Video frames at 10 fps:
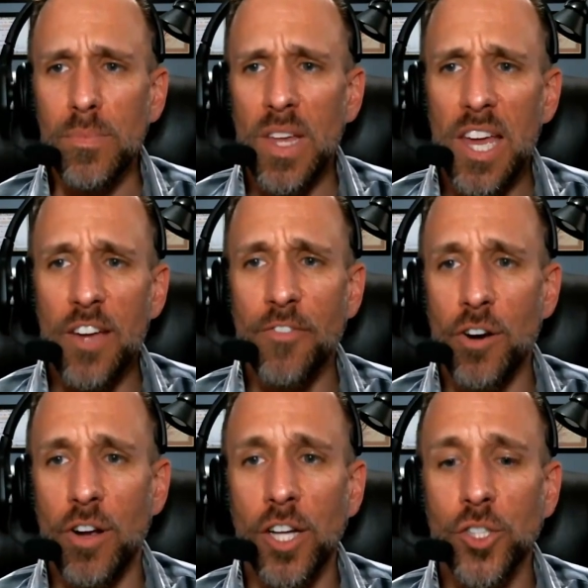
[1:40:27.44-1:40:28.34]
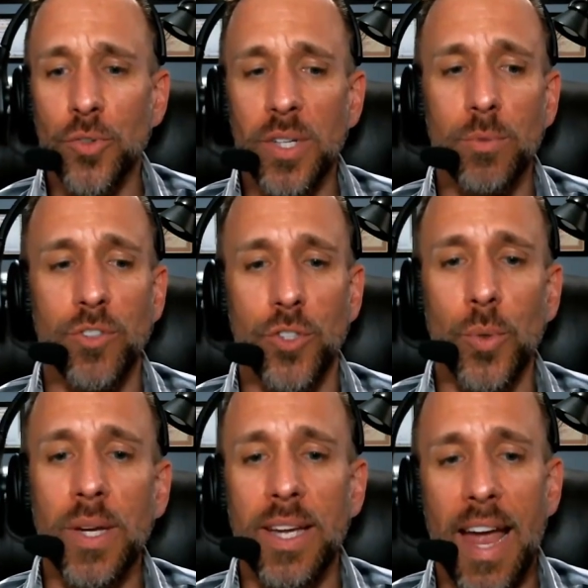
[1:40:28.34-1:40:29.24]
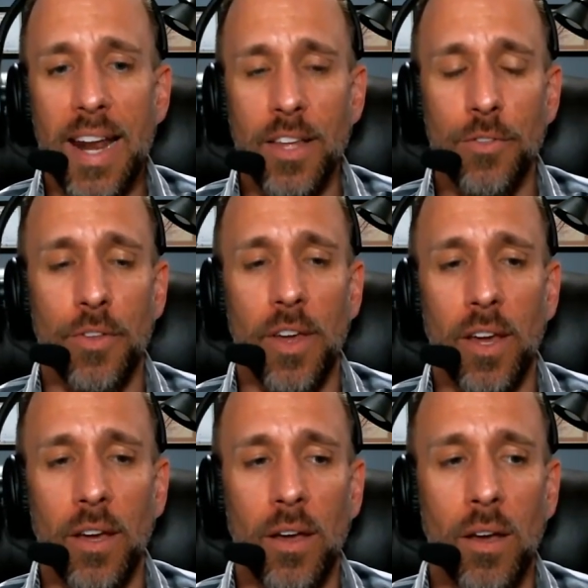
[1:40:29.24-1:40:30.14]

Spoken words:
if our country was doing anything